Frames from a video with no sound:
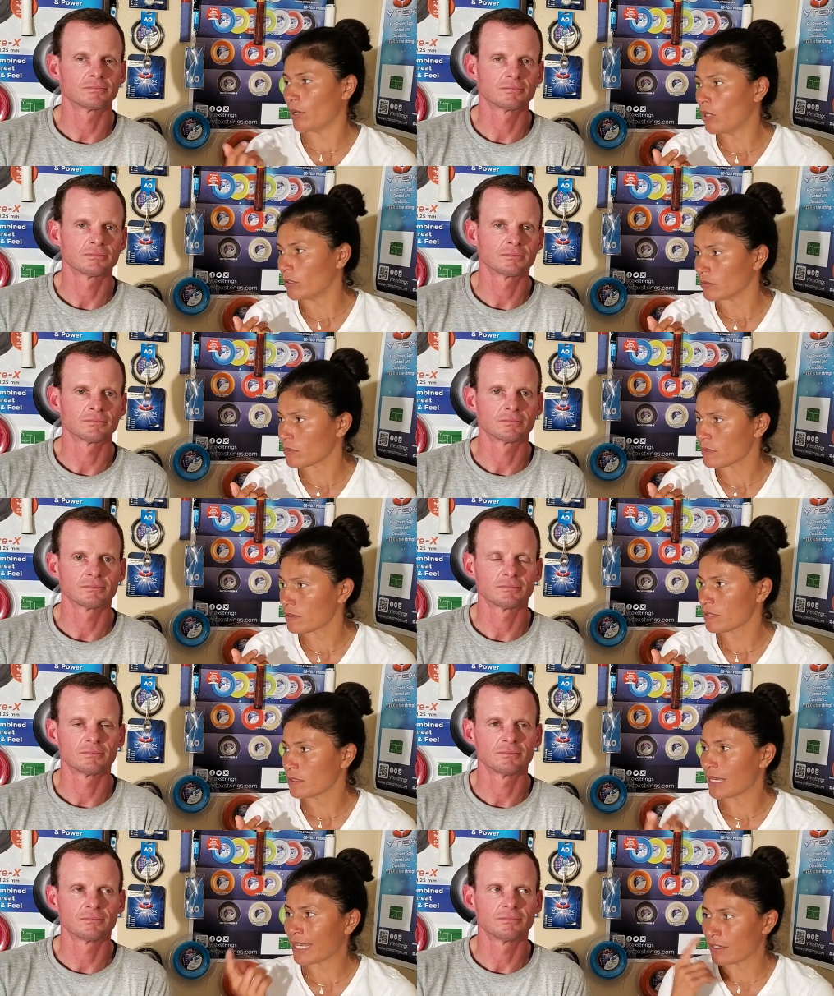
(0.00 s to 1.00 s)
Speaker 1: balls
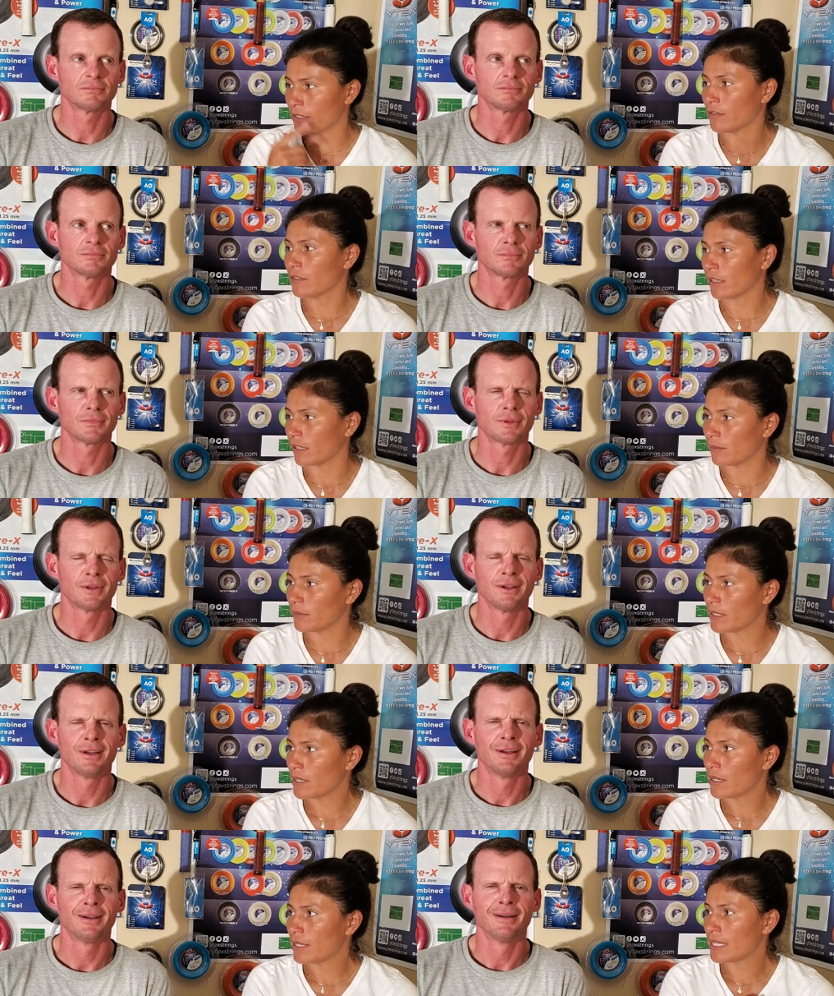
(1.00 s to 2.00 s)
at another club.
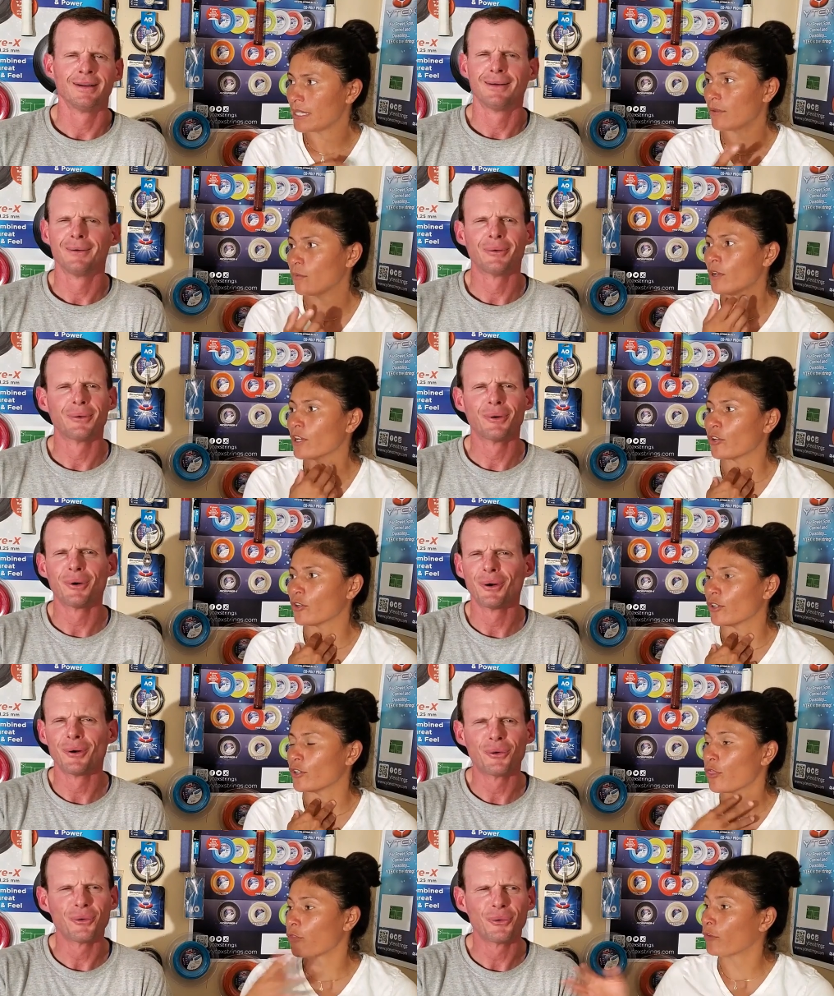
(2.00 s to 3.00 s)
He hit one
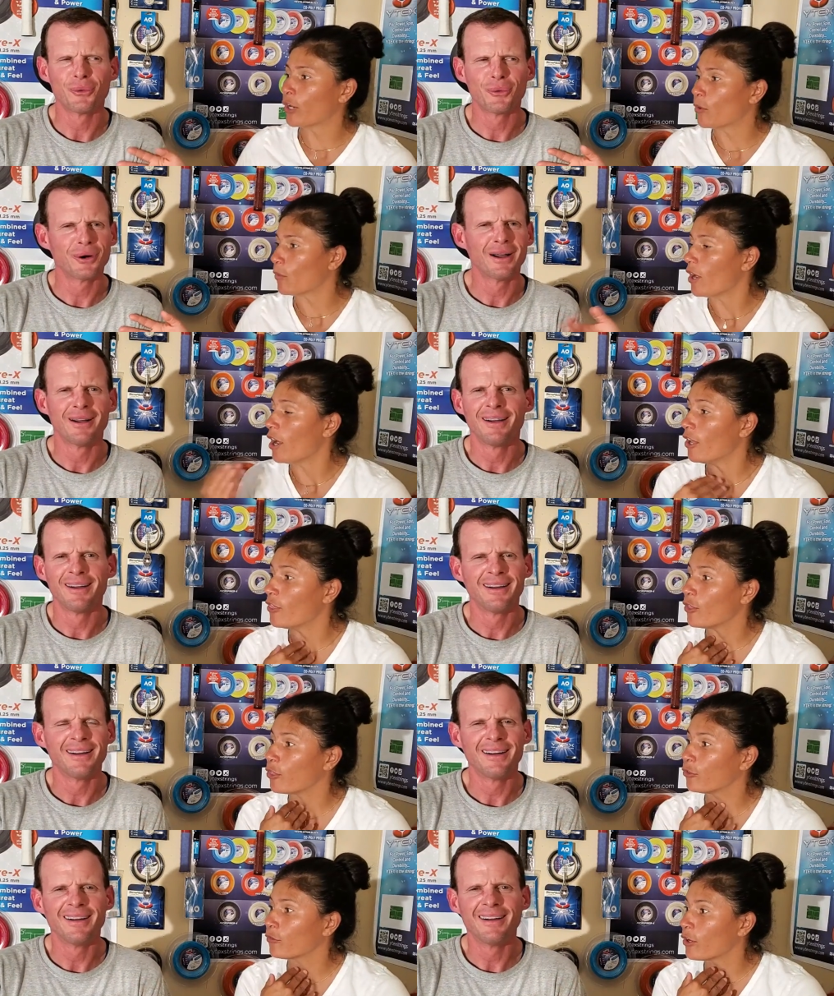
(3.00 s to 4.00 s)
girl on the throat, on
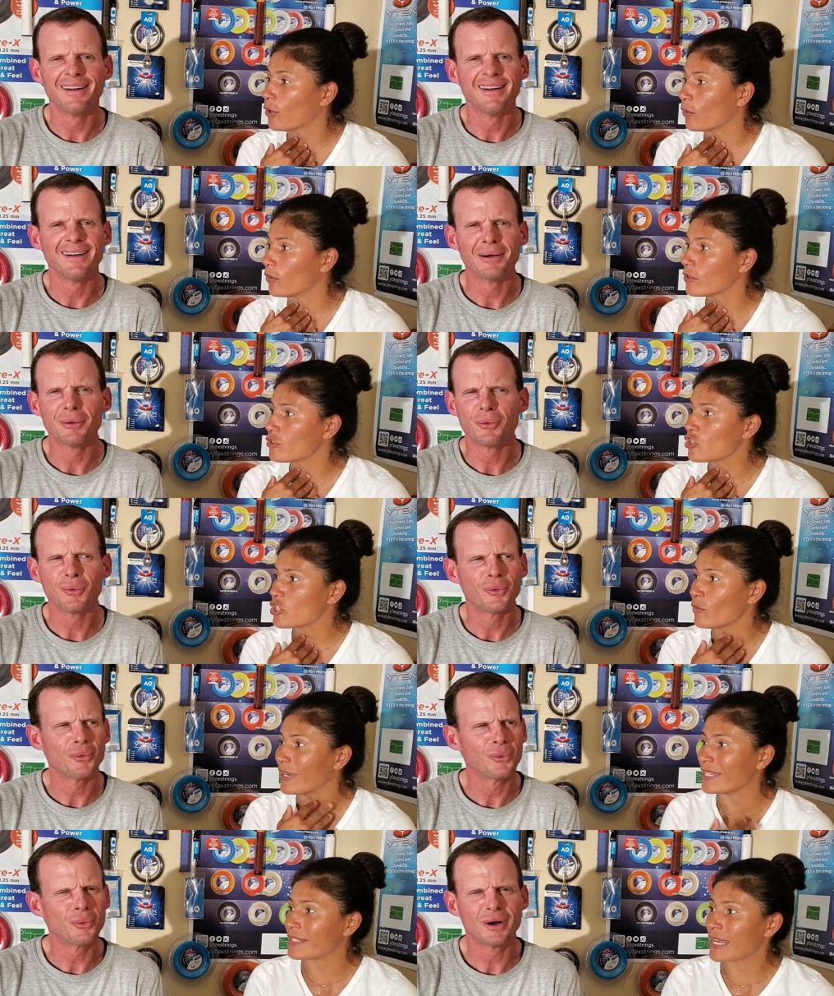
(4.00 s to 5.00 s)
the throat. She
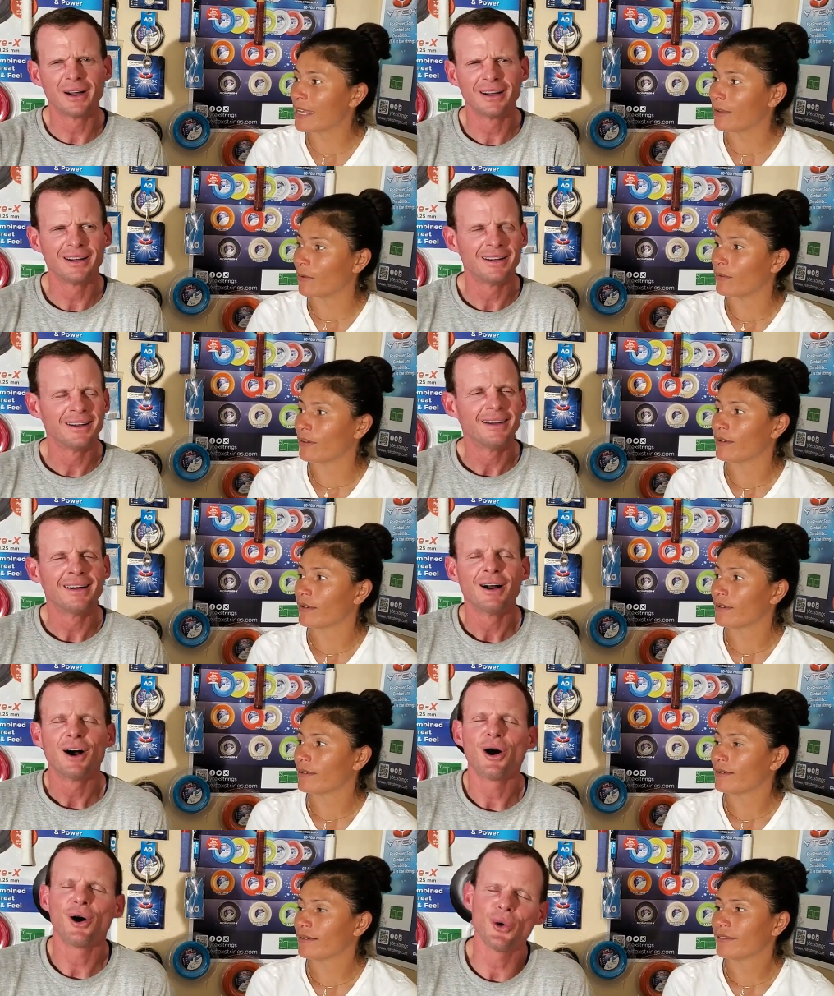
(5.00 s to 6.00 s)
went down.
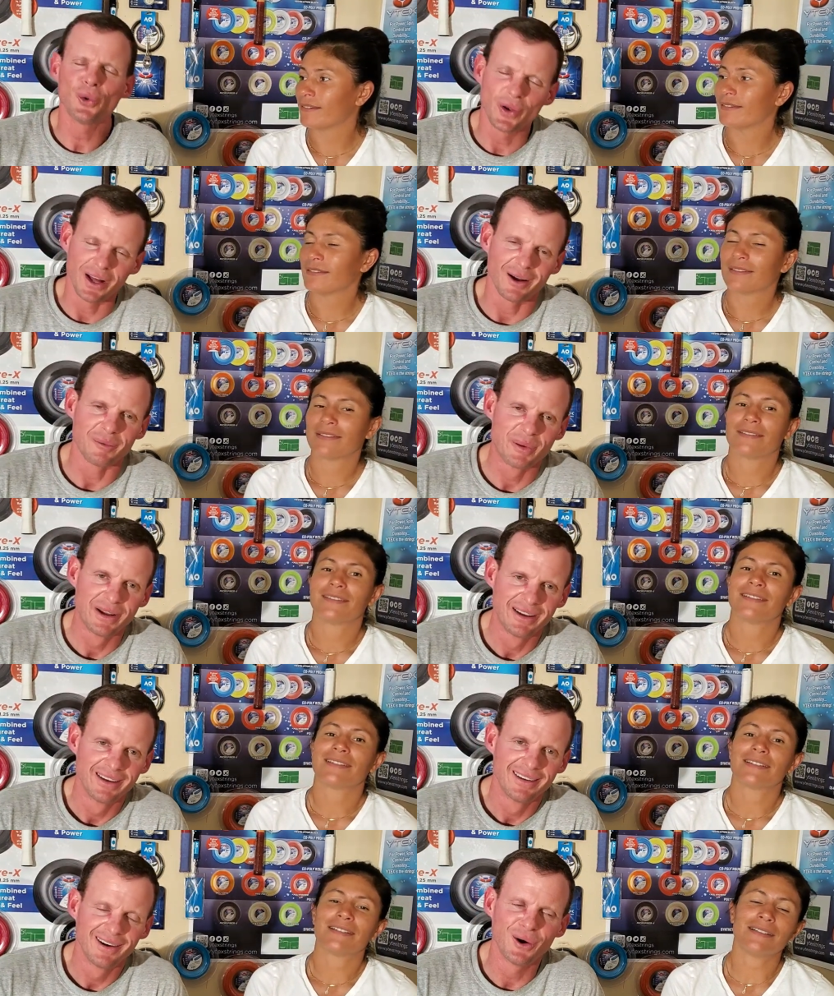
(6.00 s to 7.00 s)
Speaker 2: Hold up.
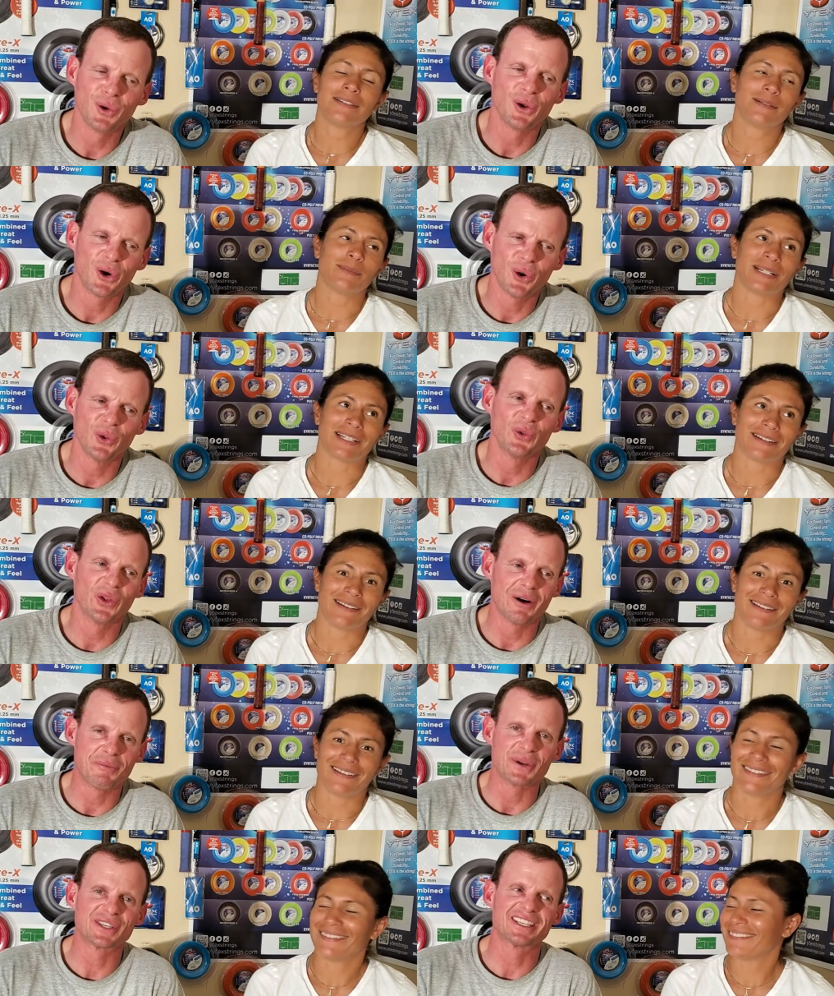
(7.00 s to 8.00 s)
Hold, oh hold
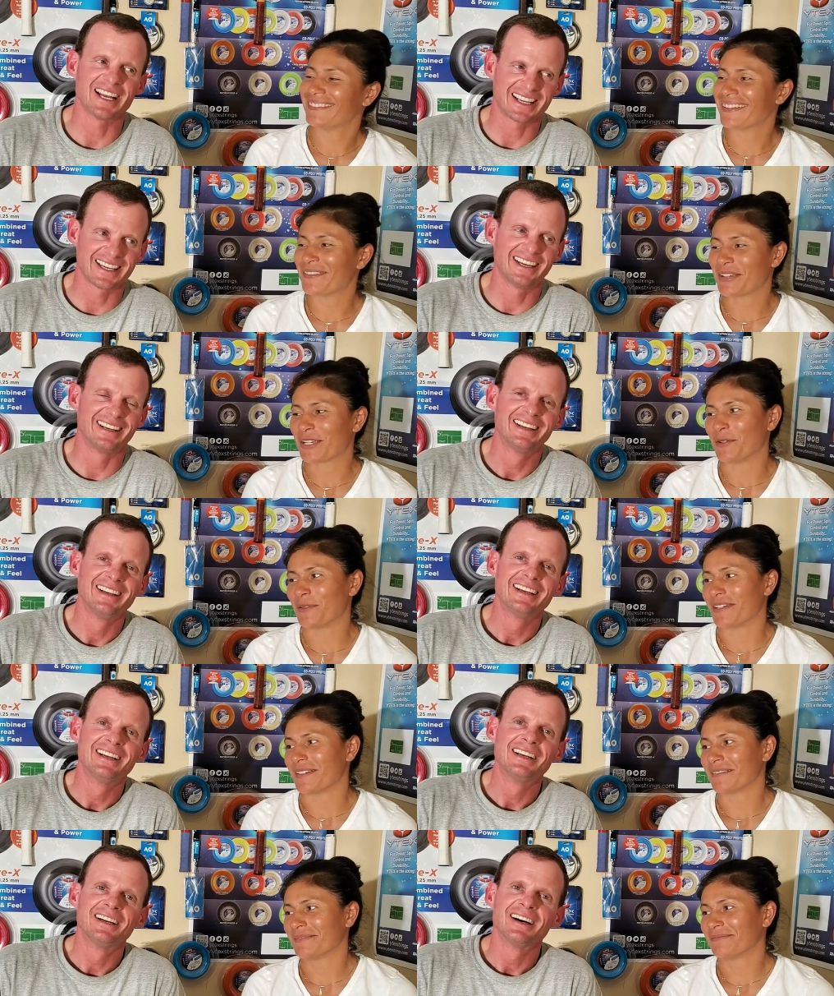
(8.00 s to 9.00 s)
God. up a second.
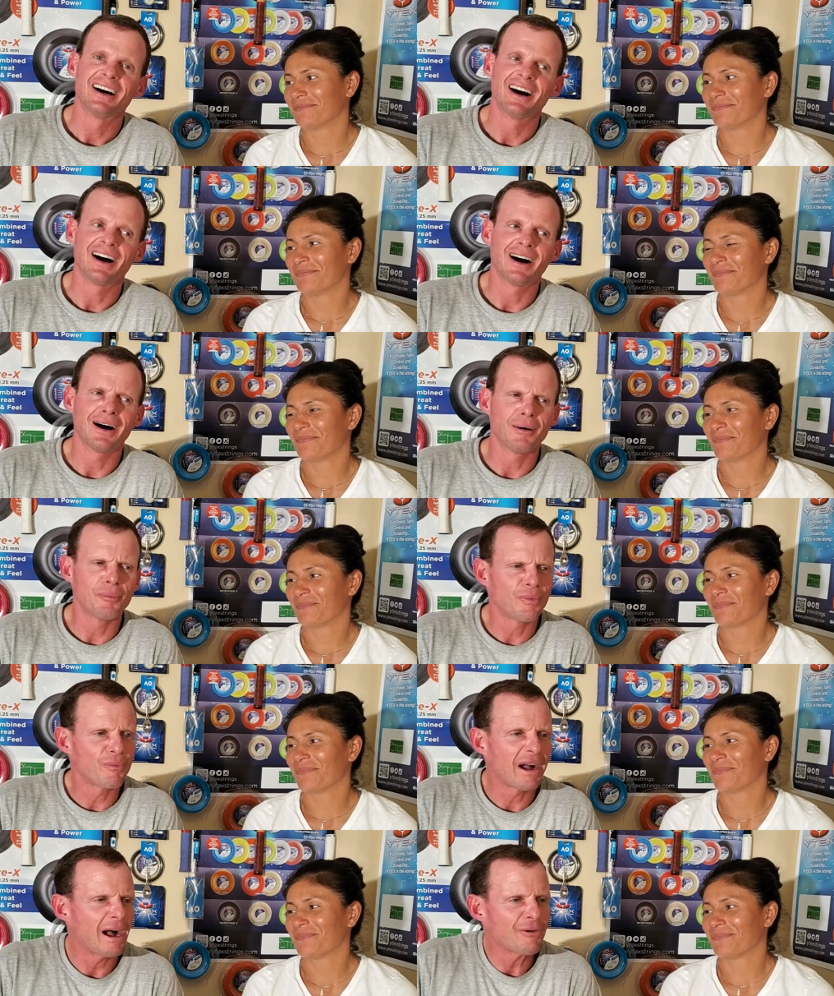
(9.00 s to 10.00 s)

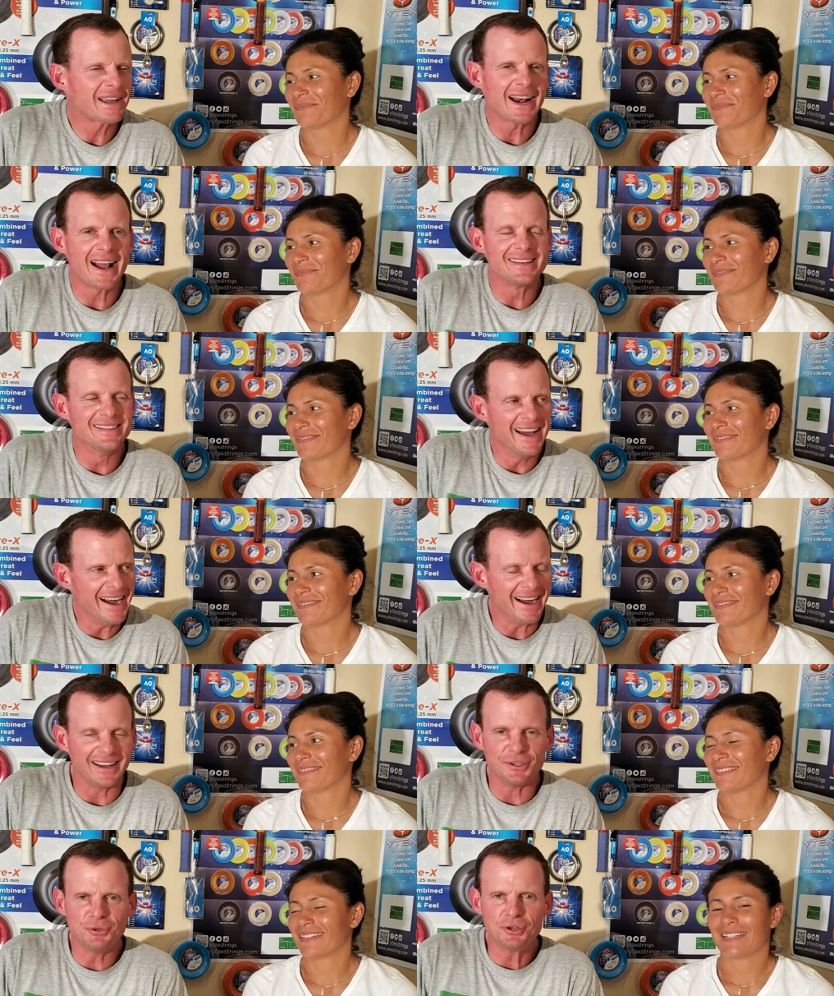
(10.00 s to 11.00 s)
How can I
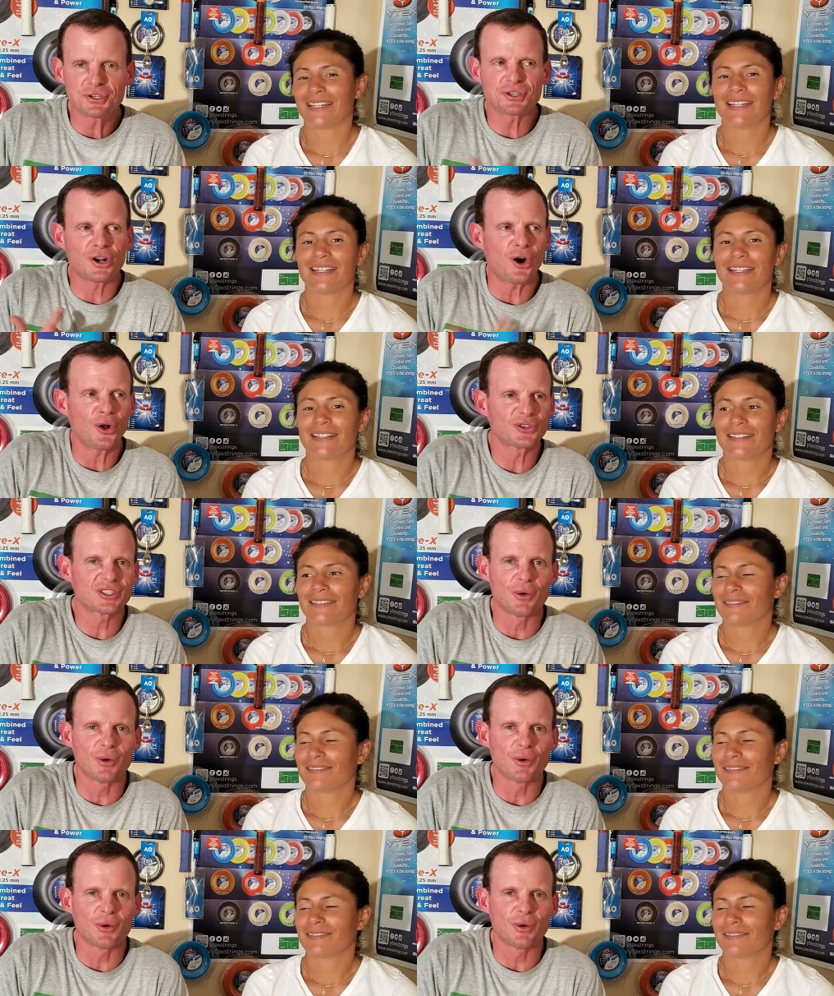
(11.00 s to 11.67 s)
not? You just called